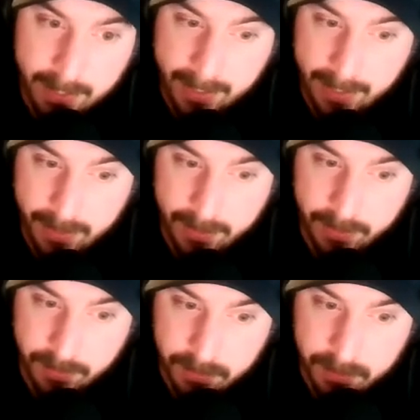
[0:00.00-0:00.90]

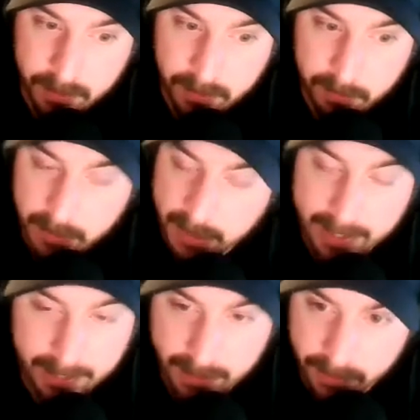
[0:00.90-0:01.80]
and
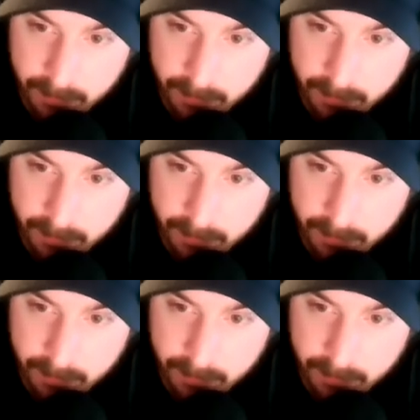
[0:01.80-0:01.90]
play,